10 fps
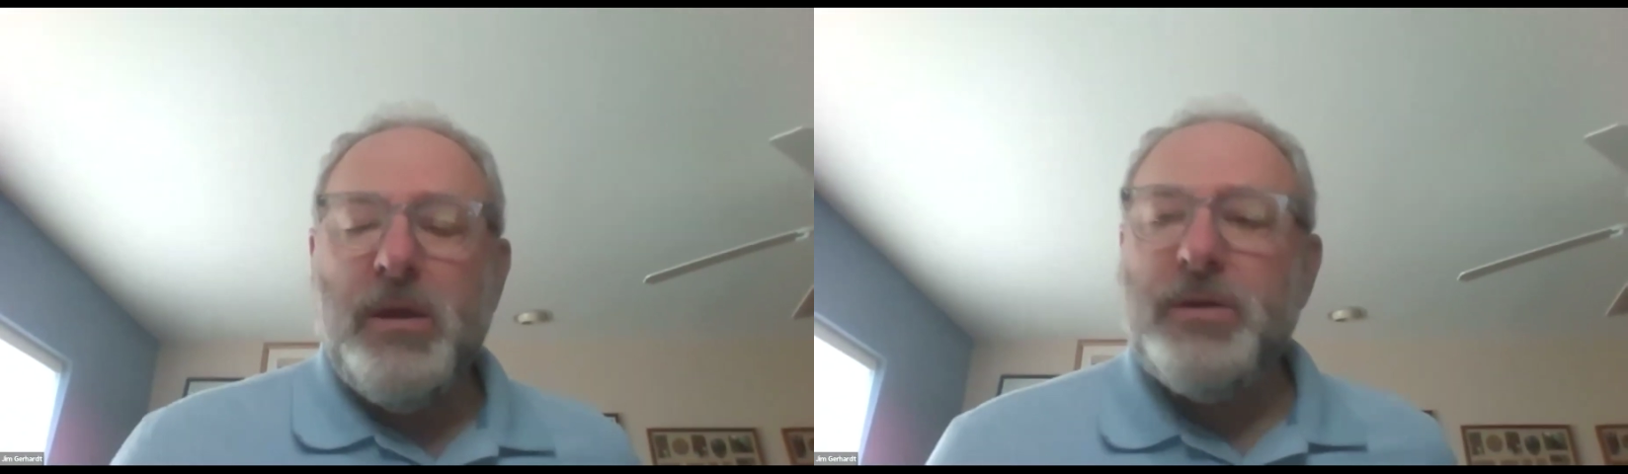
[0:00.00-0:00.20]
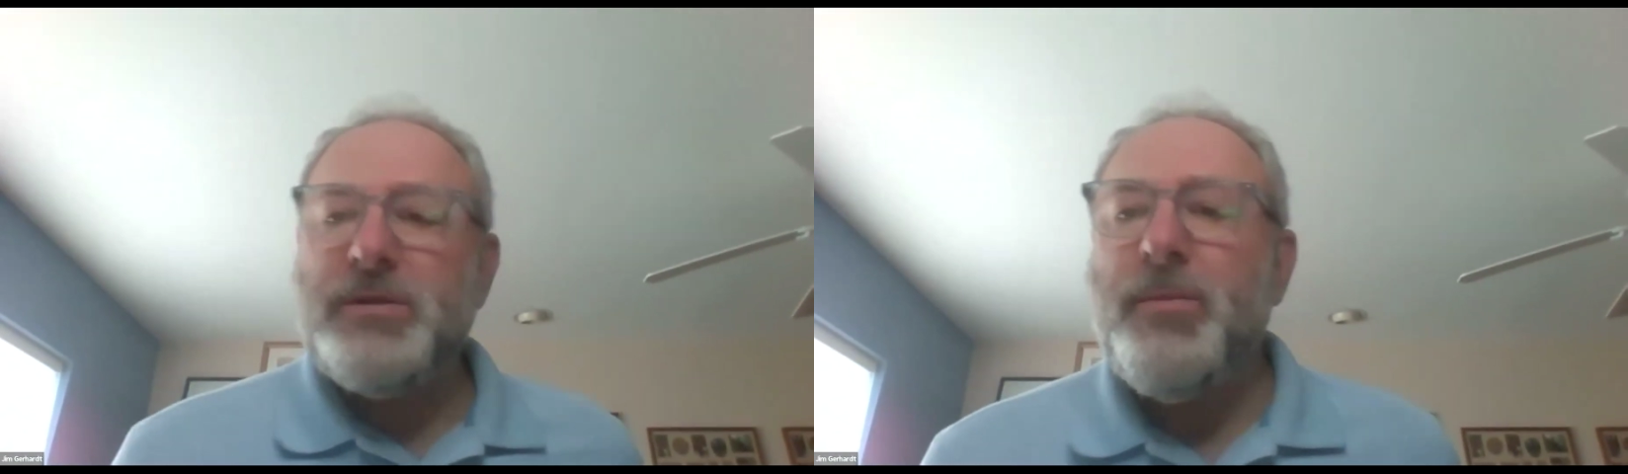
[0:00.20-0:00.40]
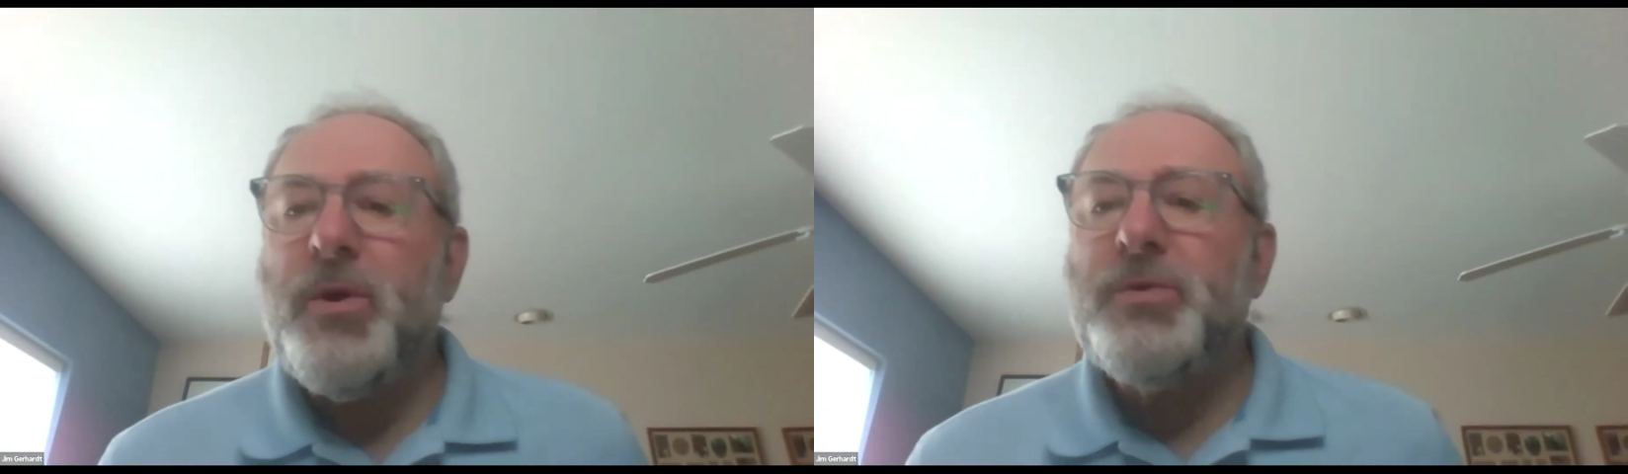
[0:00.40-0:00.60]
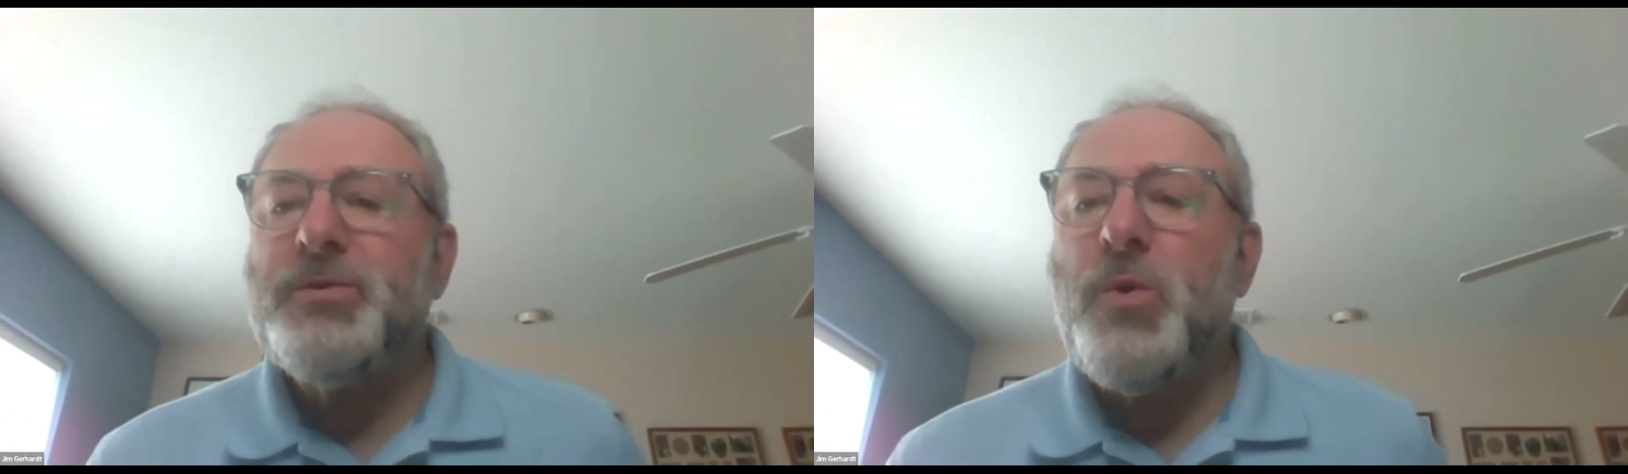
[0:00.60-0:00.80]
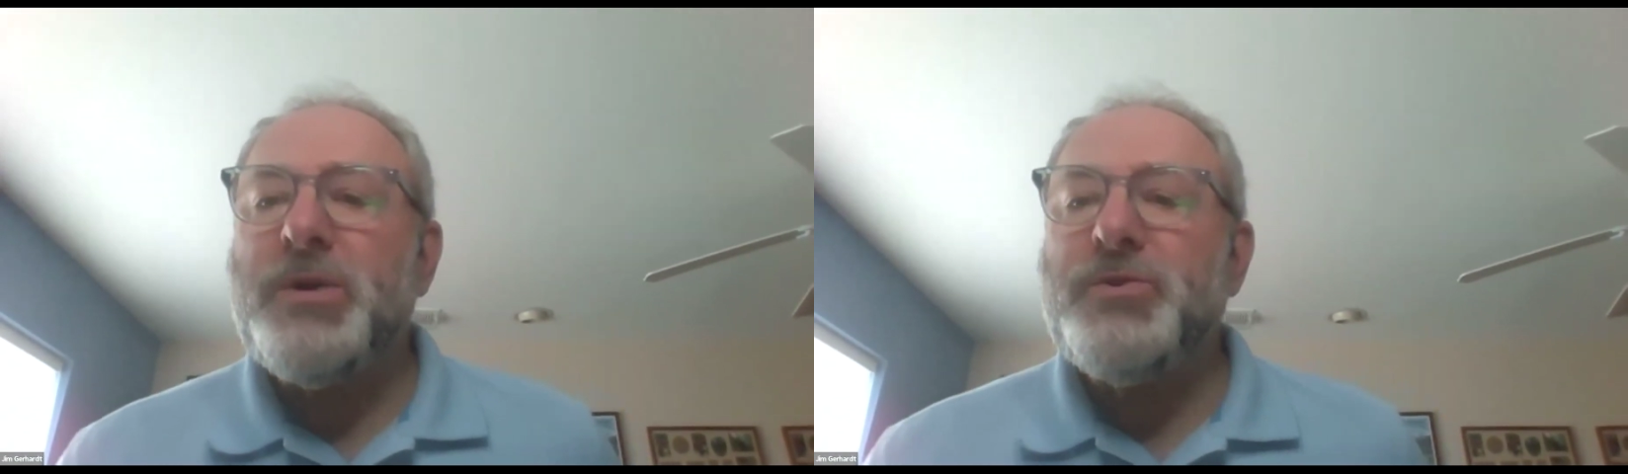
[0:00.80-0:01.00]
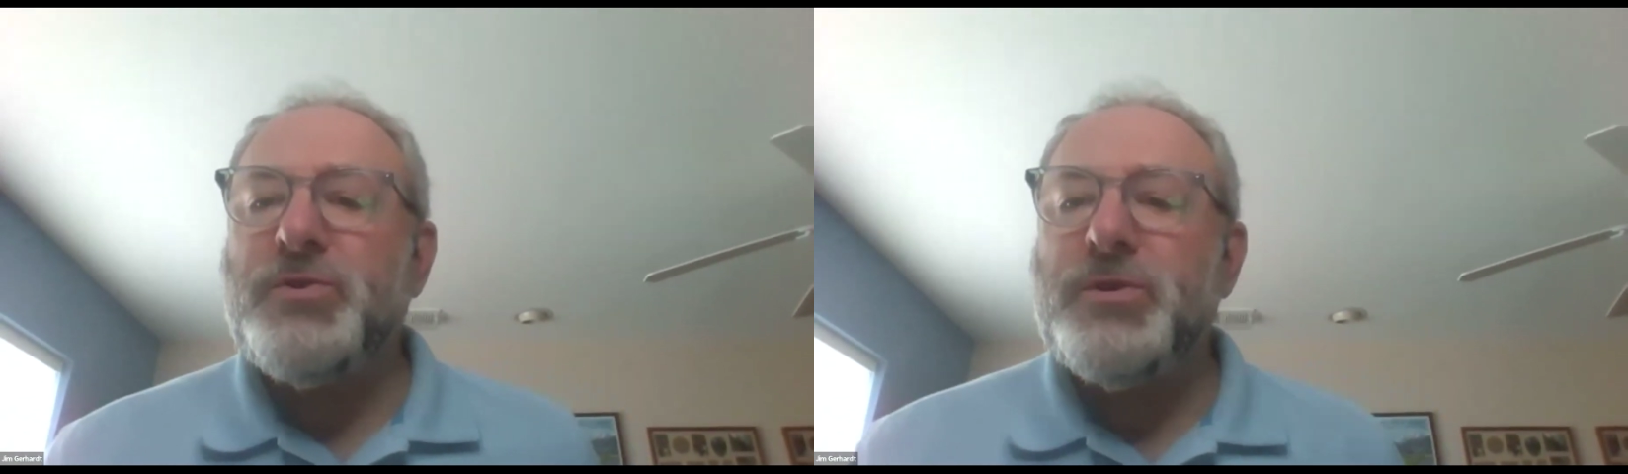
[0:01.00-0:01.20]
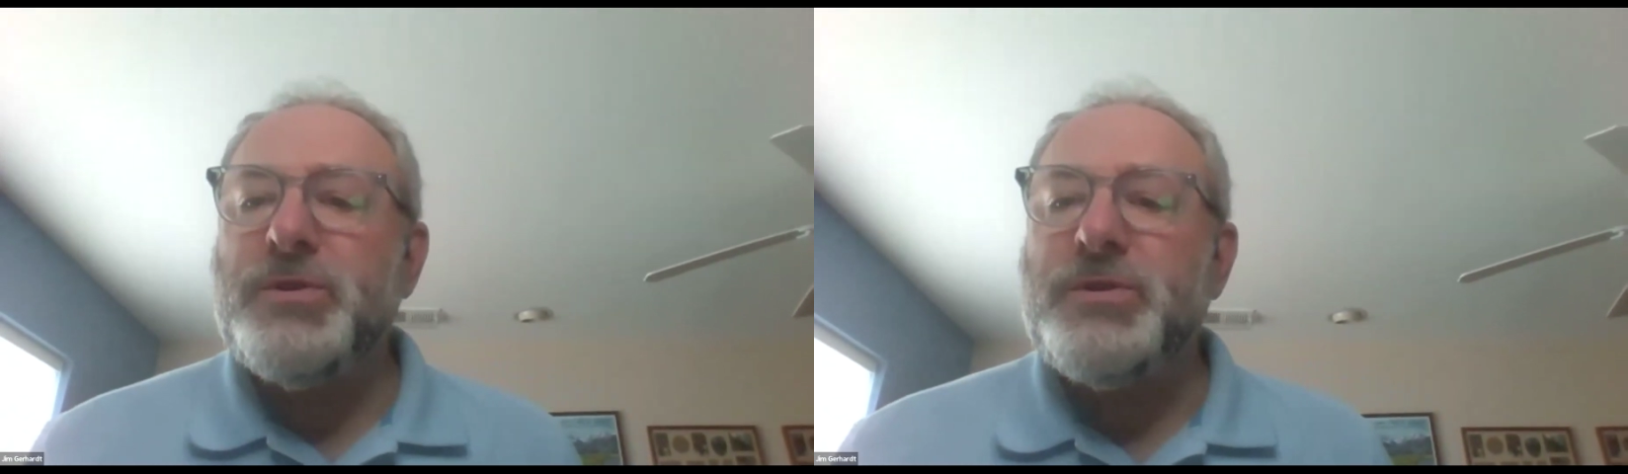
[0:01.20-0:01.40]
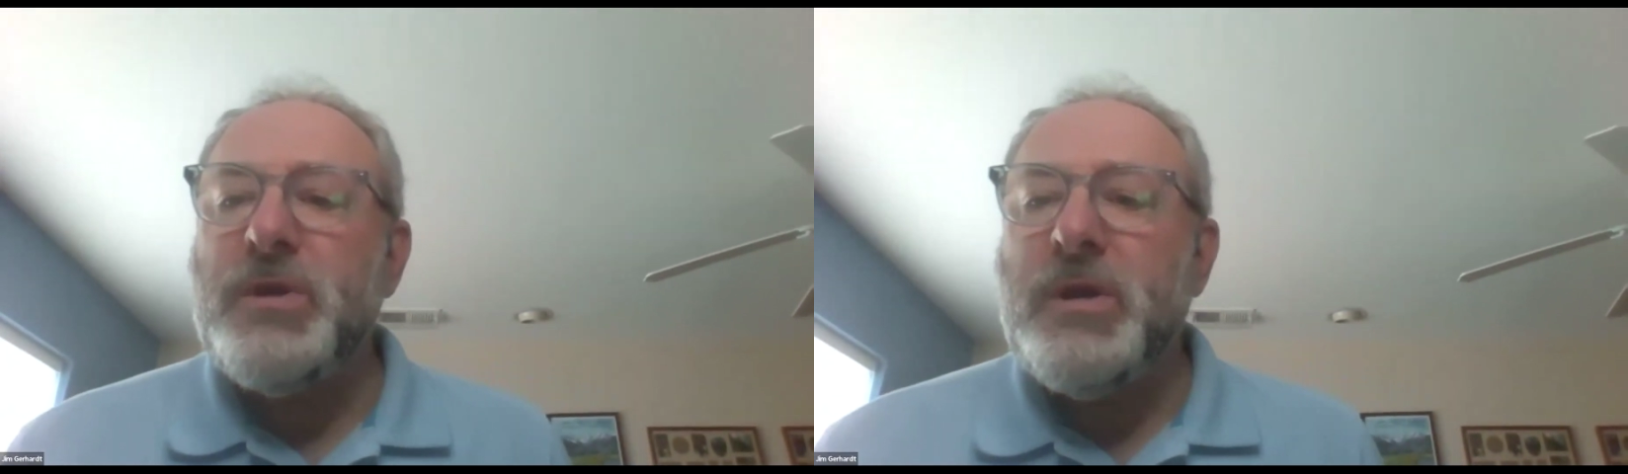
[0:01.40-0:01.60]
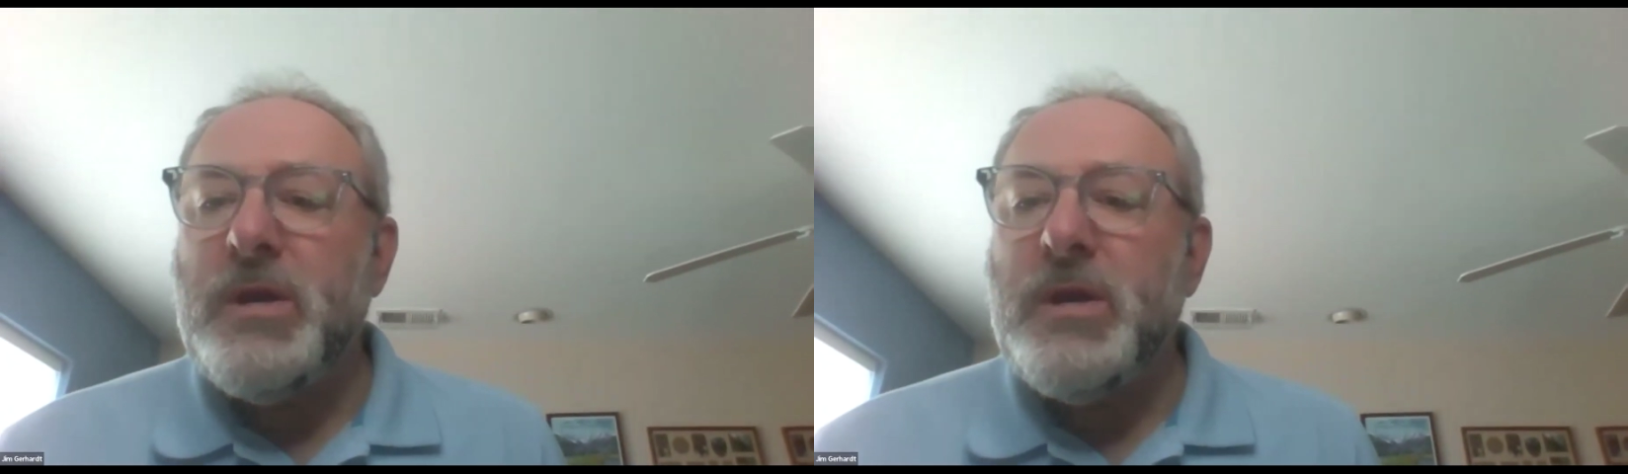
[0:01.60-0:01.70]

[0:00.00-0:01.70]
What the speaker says: some of those questions.